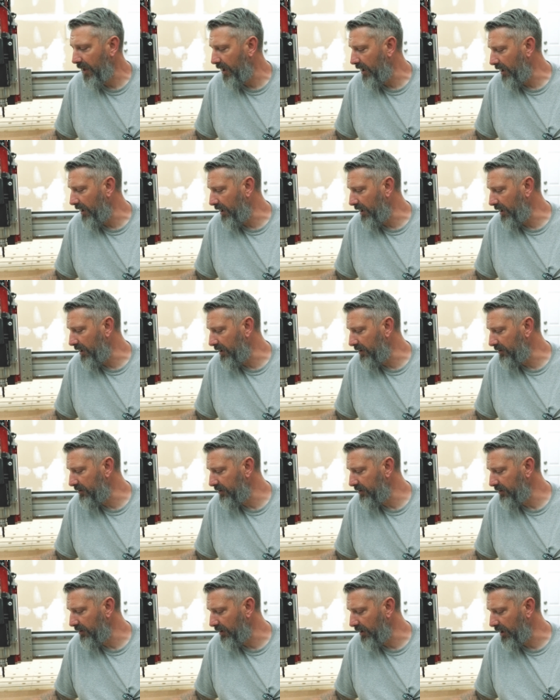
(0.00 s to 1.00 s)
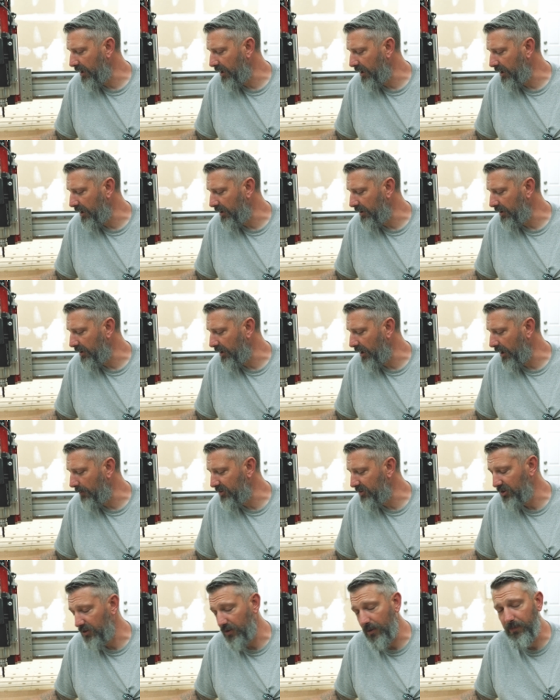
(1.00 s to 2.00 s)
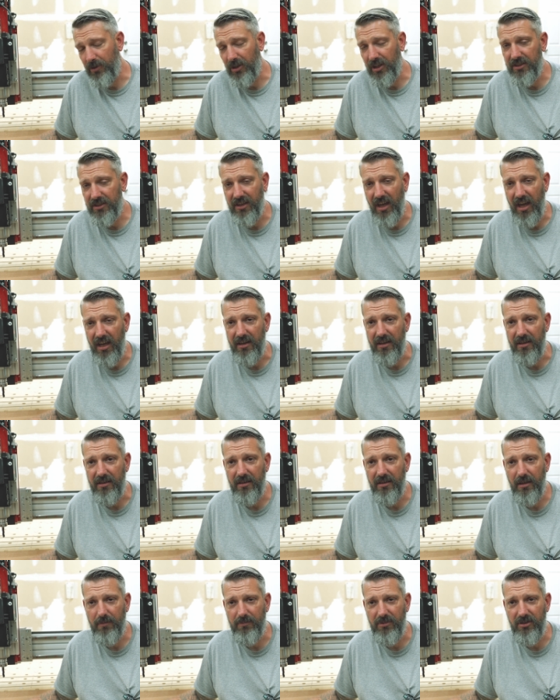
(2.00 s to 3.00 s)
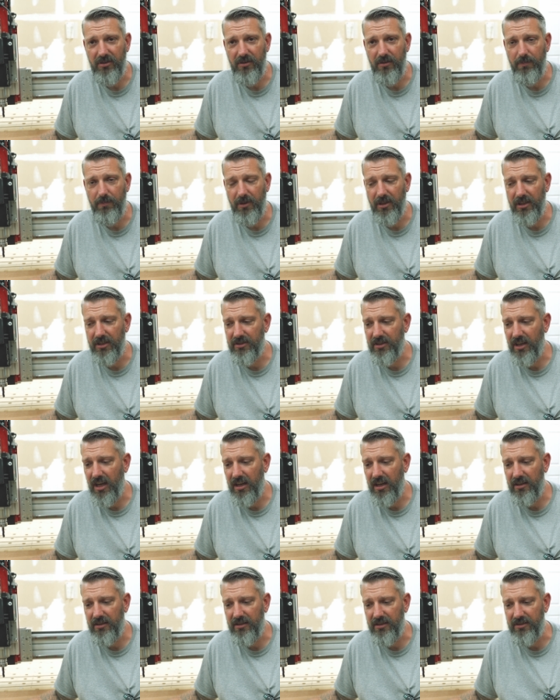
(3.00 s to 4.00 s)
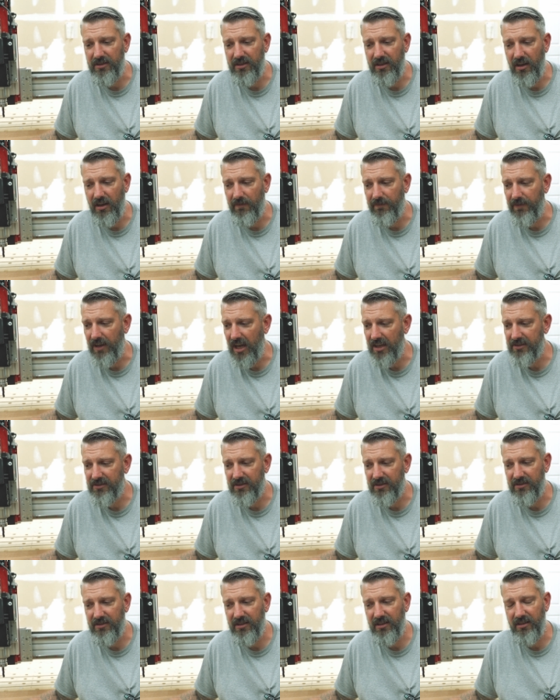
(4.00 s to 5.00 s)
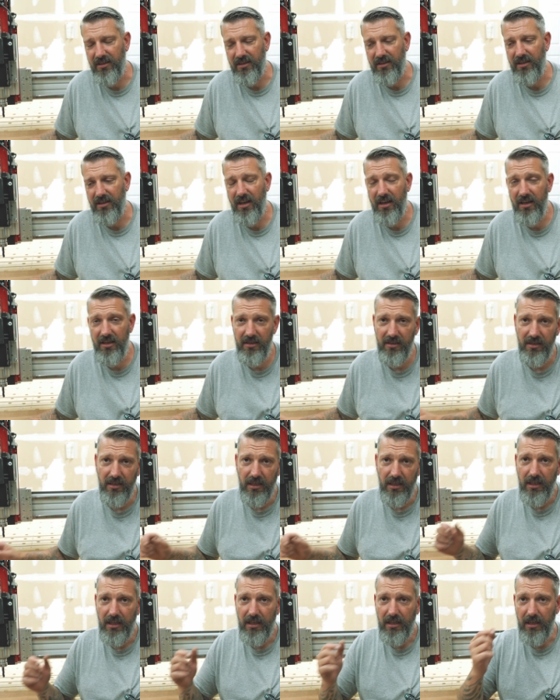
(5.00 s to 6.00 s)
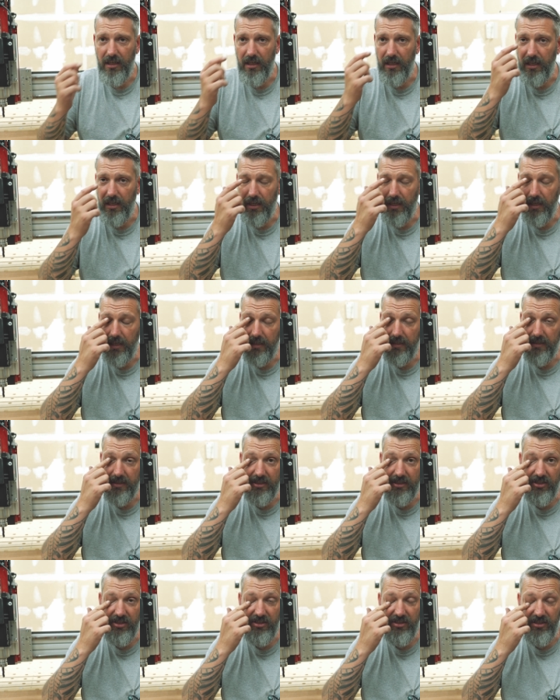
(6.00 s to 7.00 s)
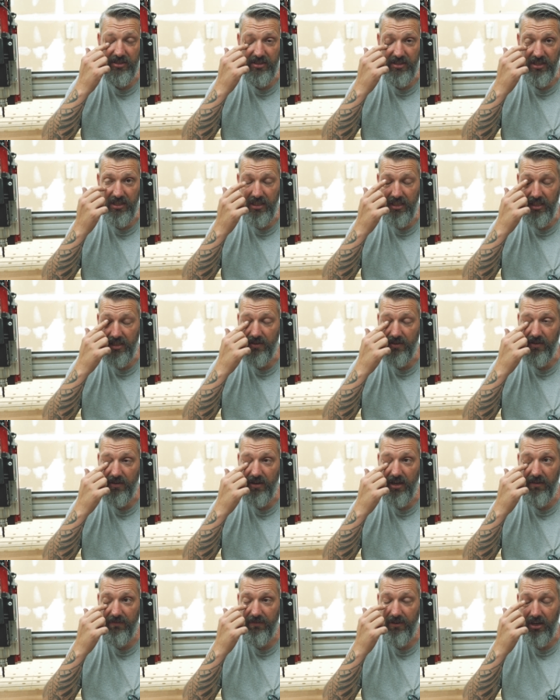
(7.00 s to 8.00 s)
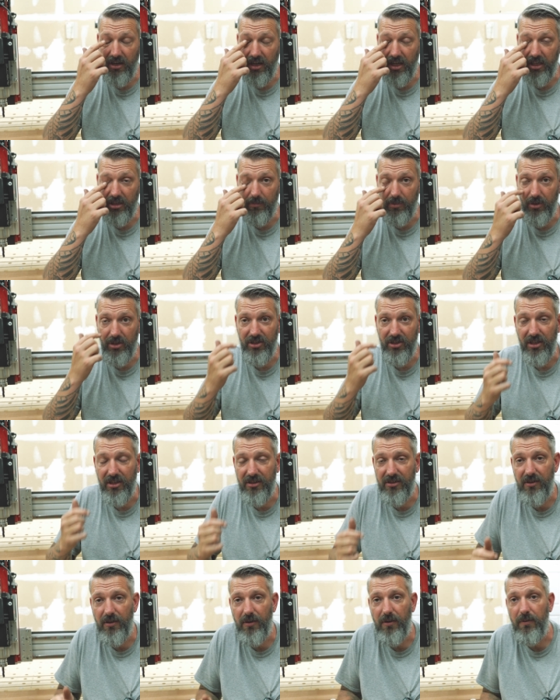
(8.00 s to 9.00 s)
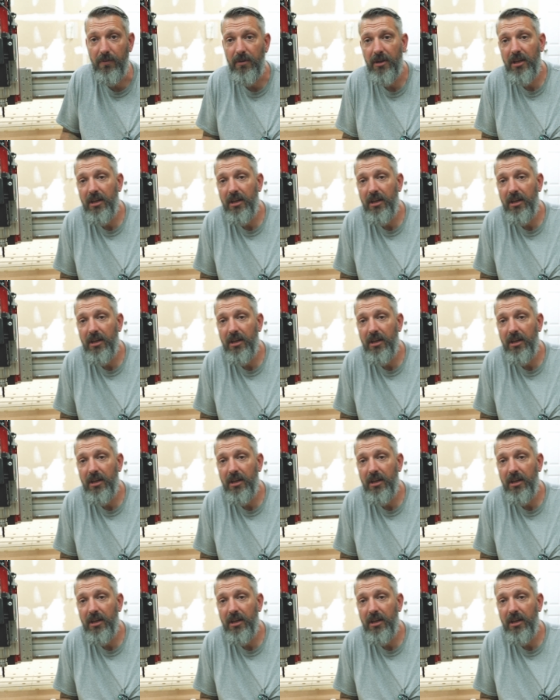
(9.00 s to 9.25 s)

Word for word: and uh, I'm super excited. I'm super excited to see how fast this thing can cut uh, and just see you know how far I can push it. So